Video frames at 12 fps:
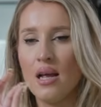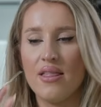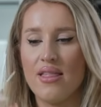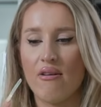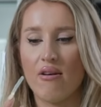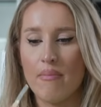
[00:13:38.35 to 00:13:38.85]

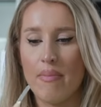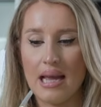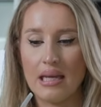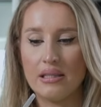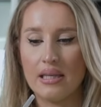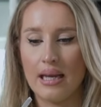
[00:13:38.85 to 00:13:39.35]
They're
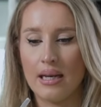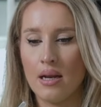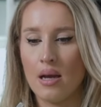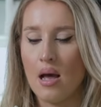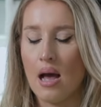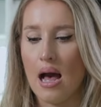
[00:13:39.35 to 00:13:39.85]

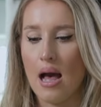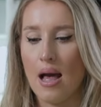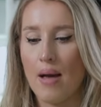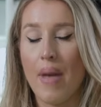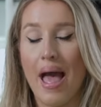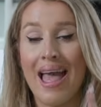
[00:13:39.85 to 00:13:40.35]
amazing.
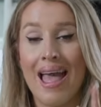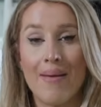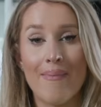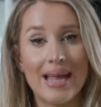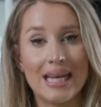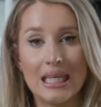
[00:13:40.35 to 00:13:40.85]
Hair
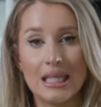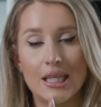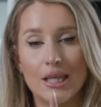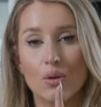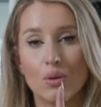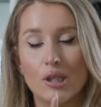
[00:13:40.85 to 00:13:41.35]
Made
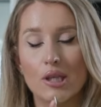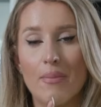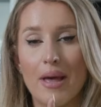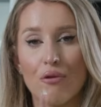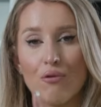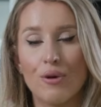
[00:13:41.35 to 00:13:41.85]
Easy also
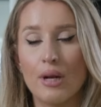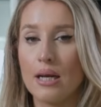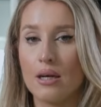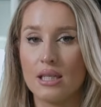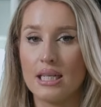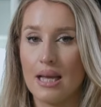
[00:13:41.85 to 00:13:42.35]
make really
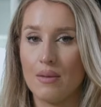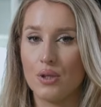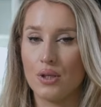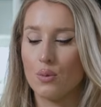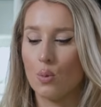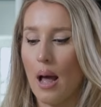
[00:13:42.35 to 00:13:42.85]
good tapes
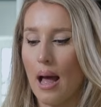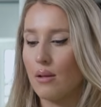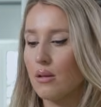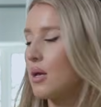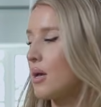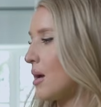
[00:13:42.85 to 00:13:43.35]
as
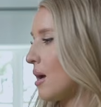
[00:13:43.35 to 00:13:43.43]
well.